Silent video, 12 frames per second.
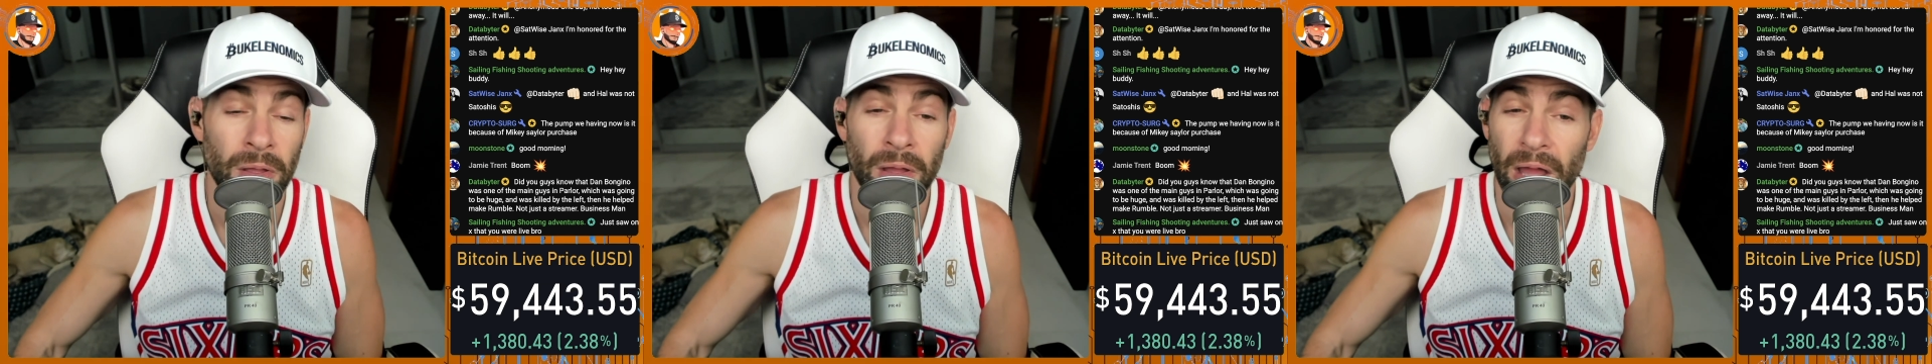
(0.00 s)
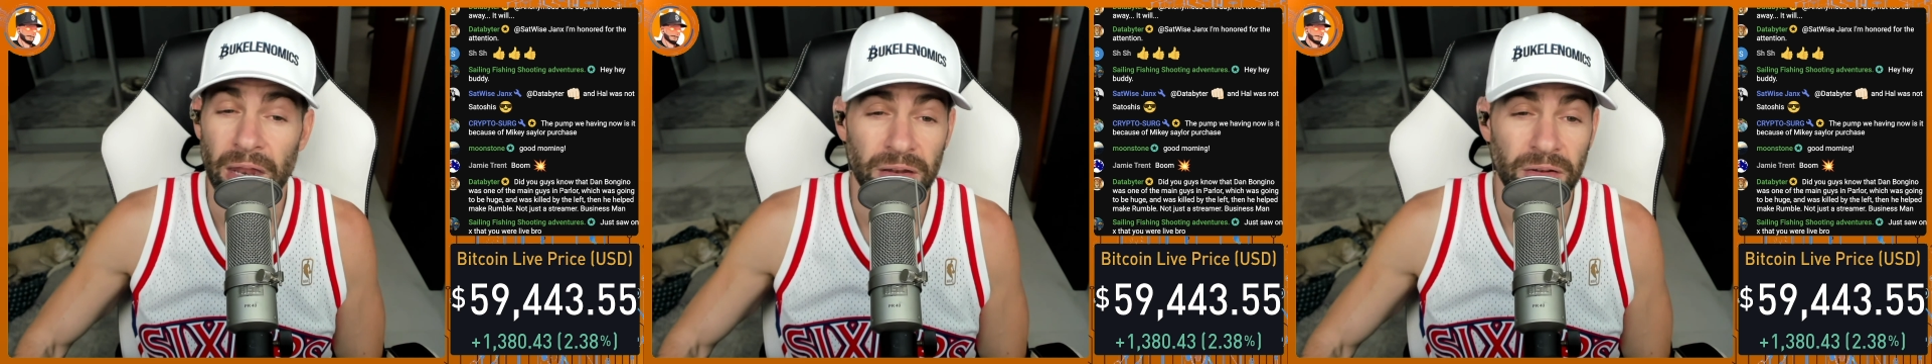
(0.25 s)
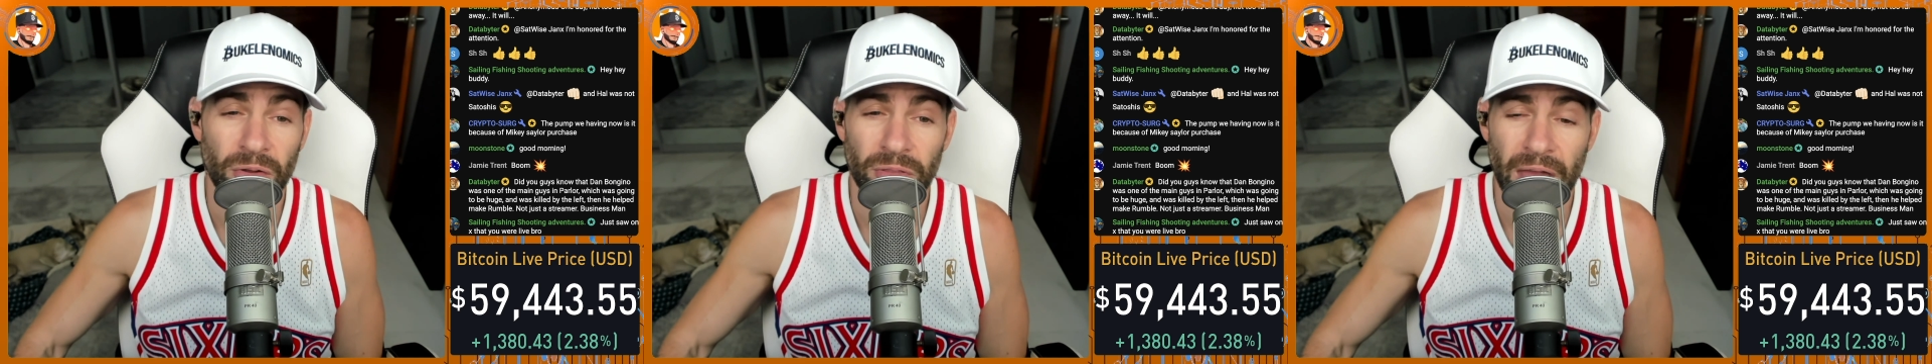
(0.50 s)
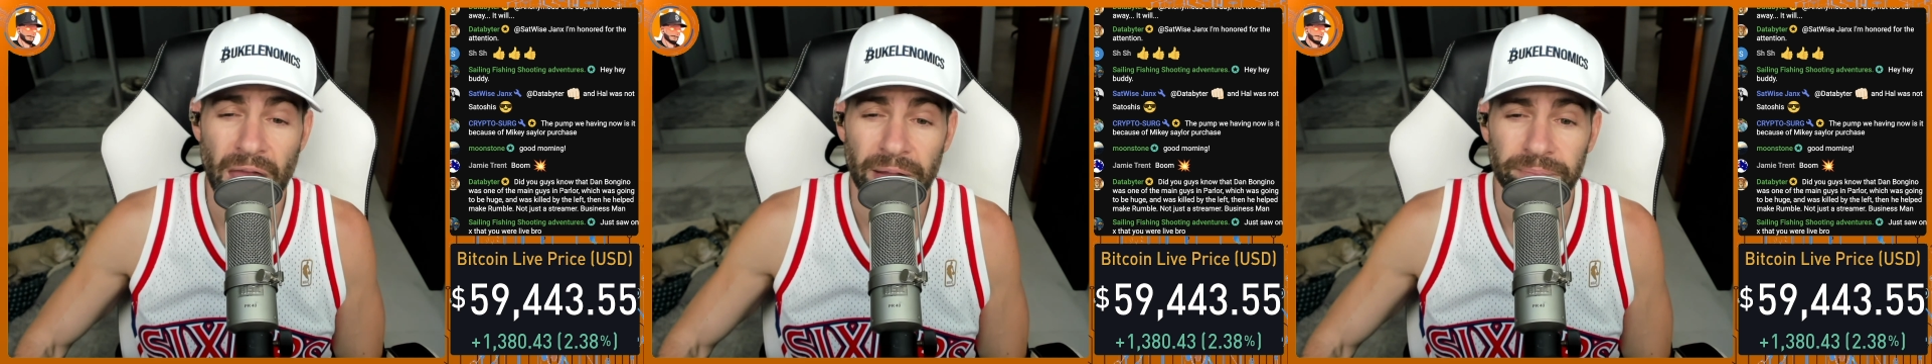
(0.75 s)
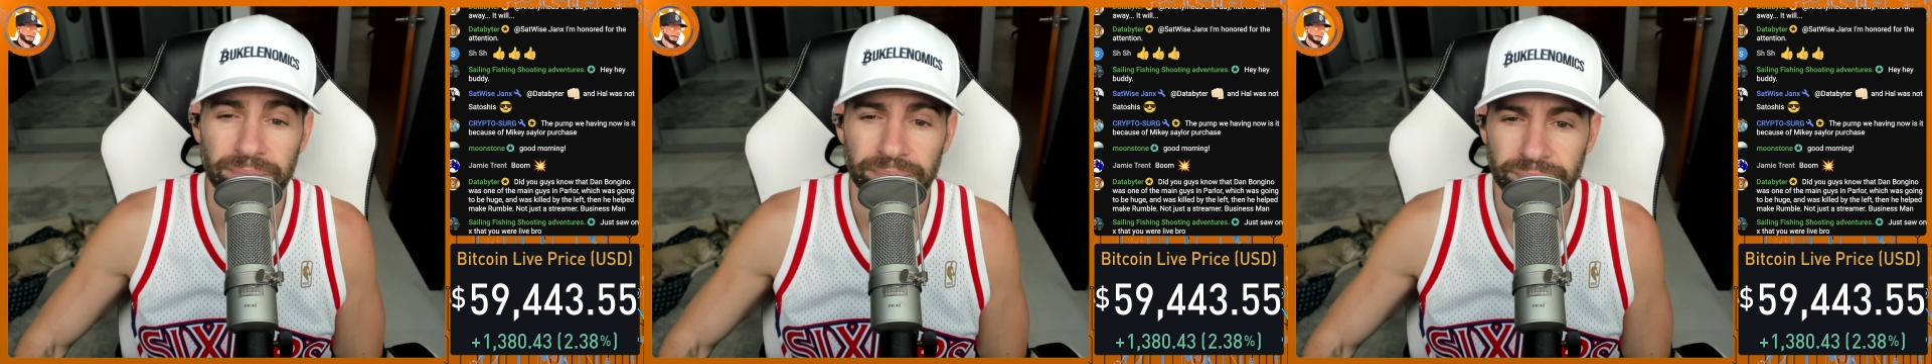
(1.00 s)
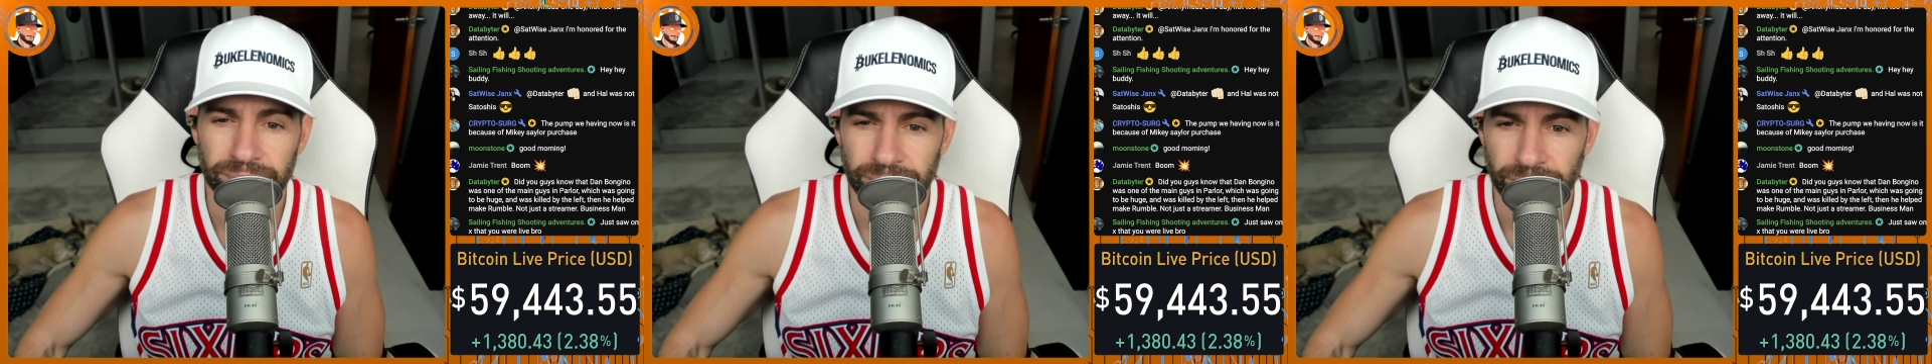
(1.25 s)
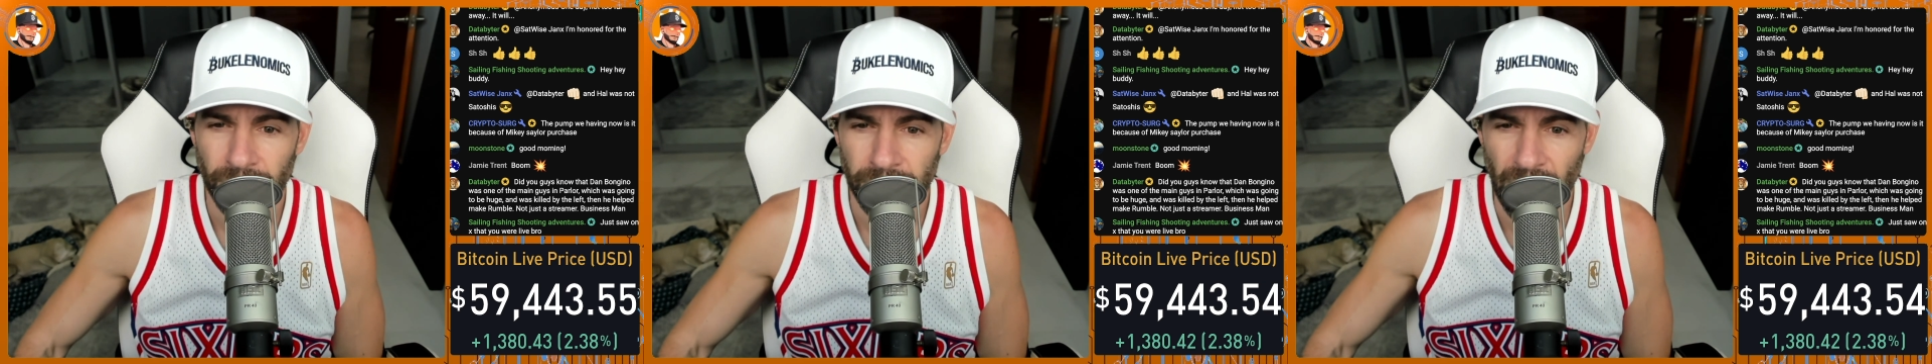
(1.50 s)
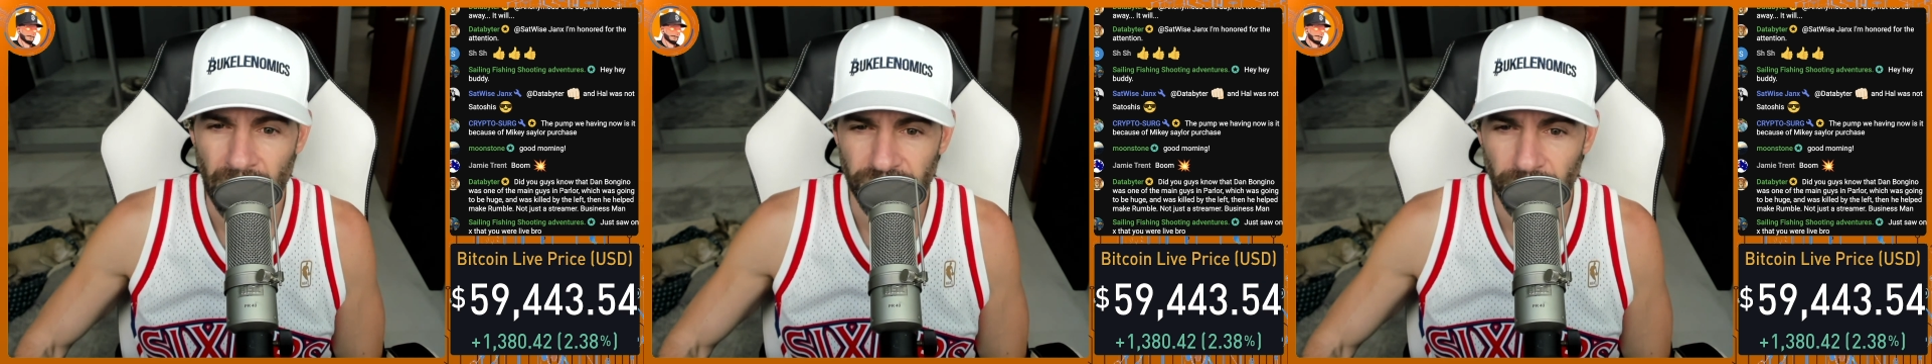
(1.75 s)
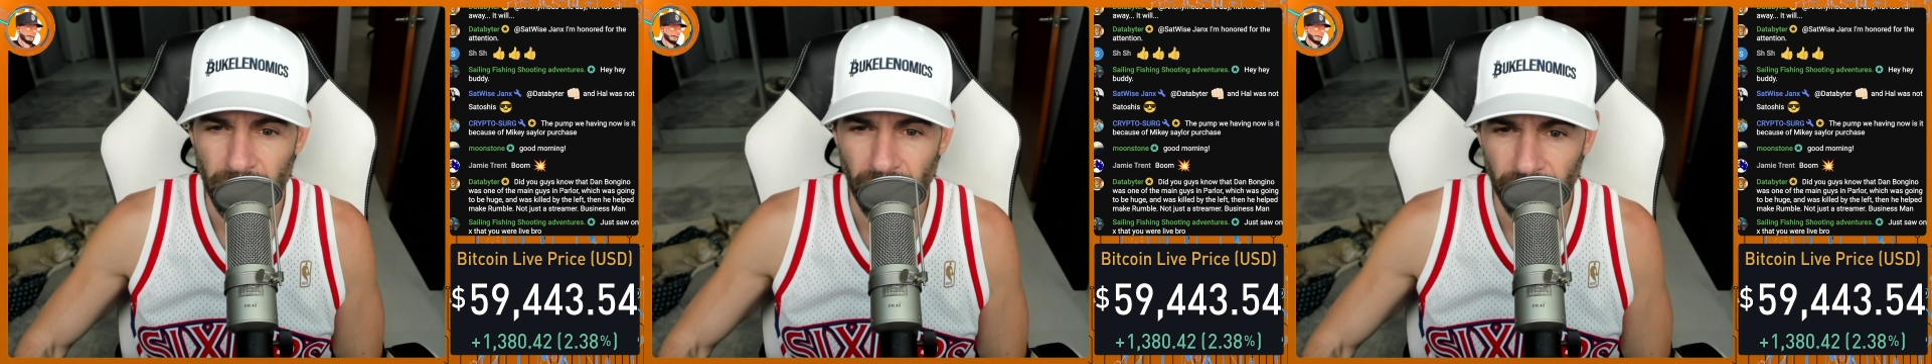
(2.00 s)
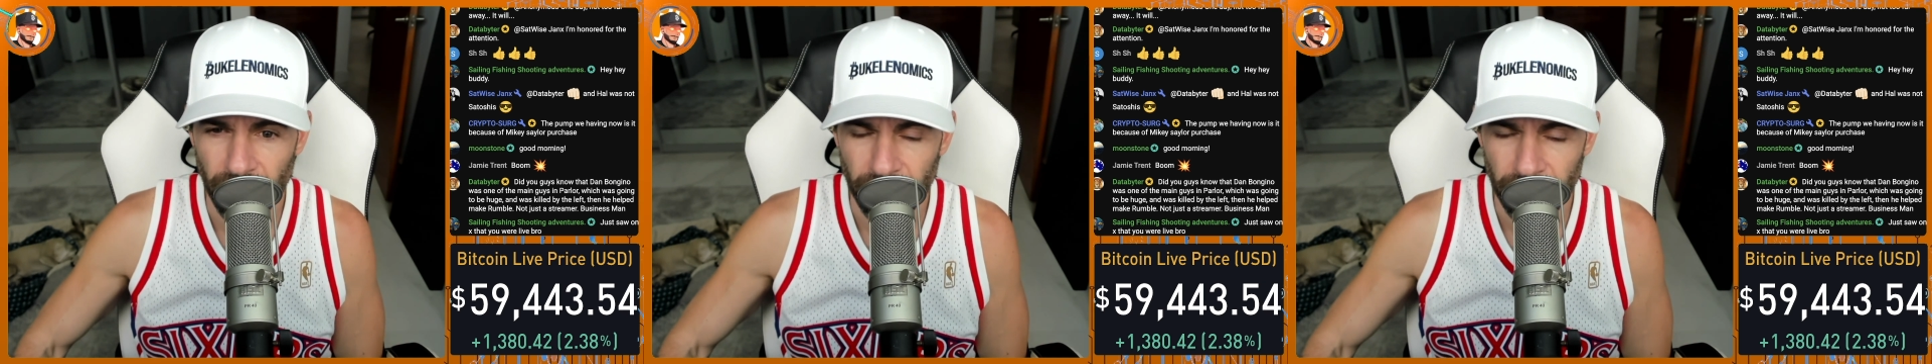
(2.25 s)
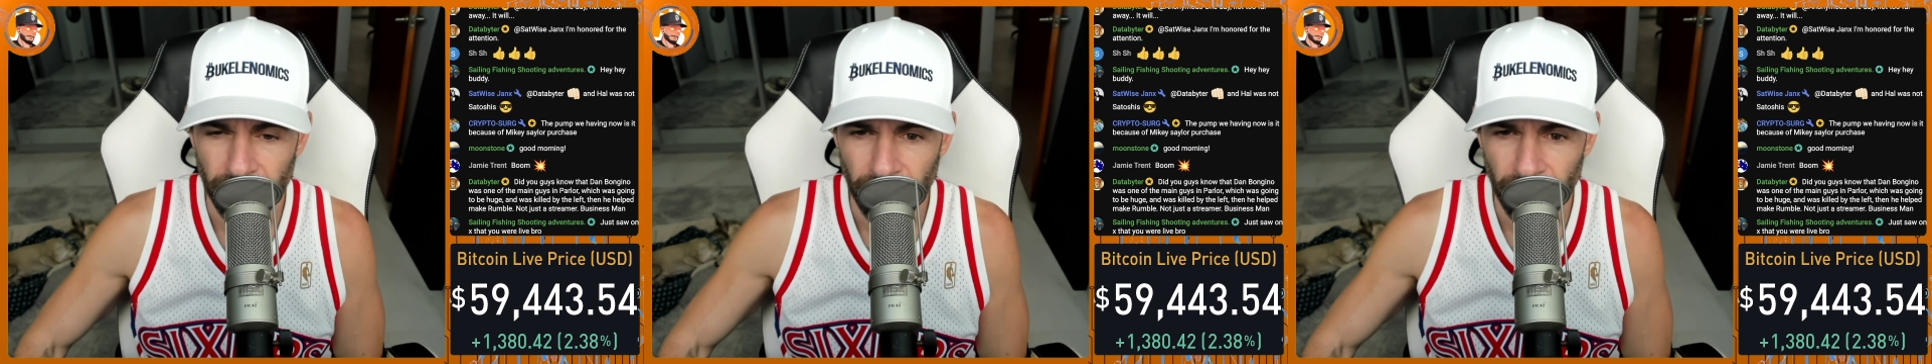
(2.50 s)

I didn't know that. Not familiar.